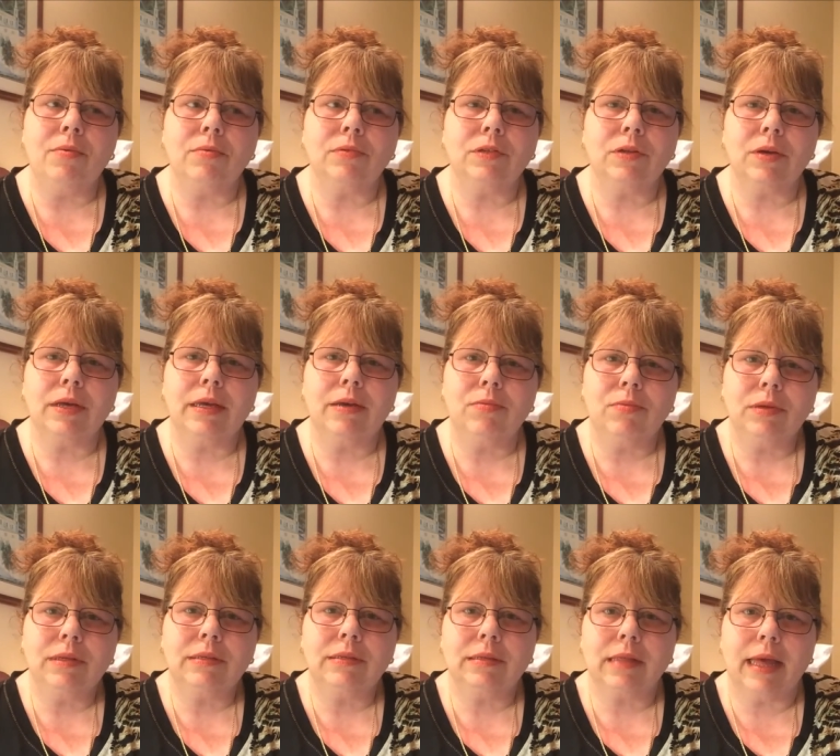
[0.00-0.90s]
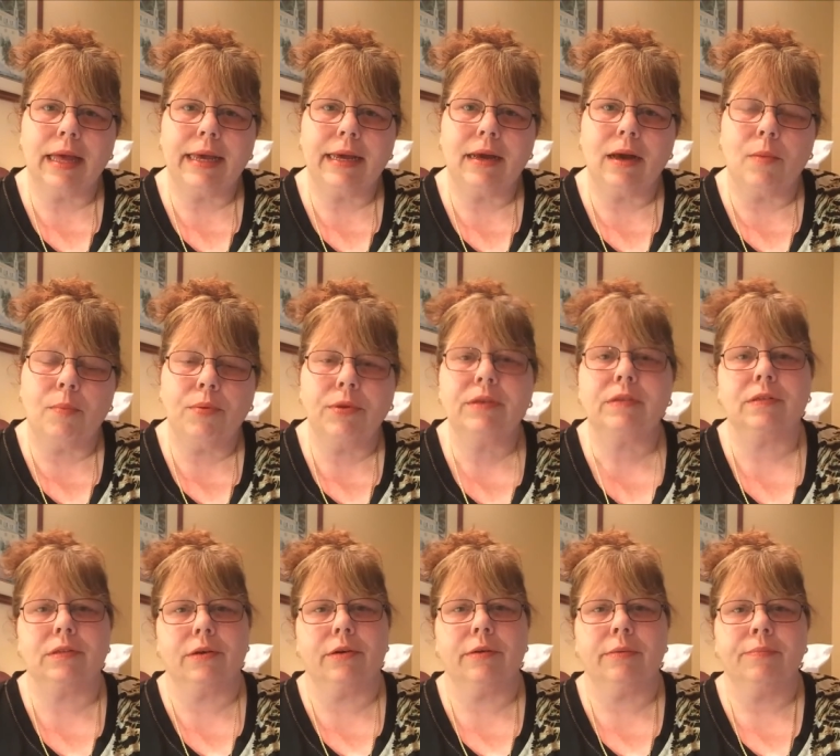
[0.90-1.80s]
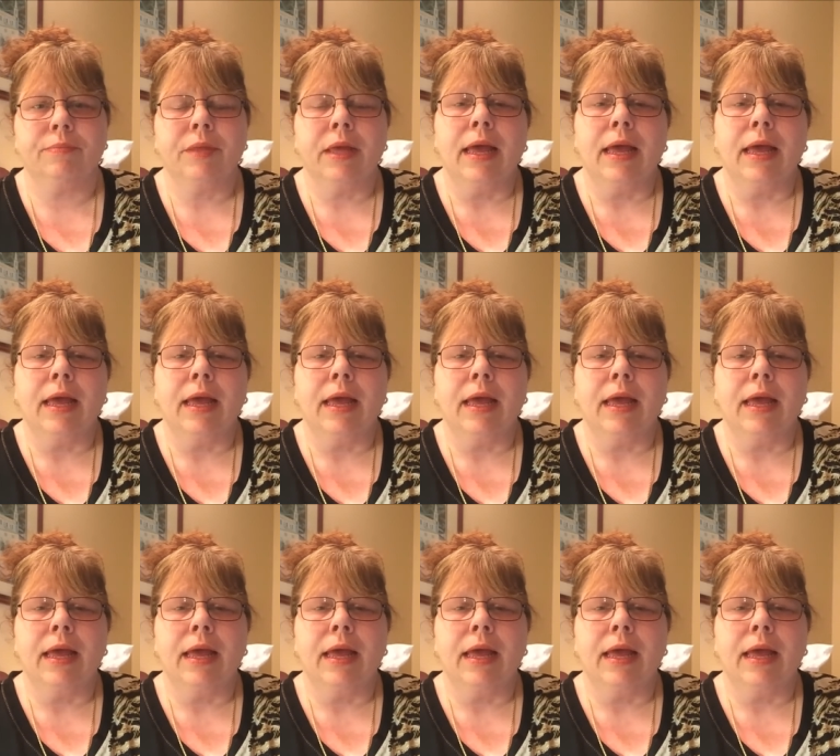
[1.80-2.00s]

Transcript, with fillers: So he was like a prisoner,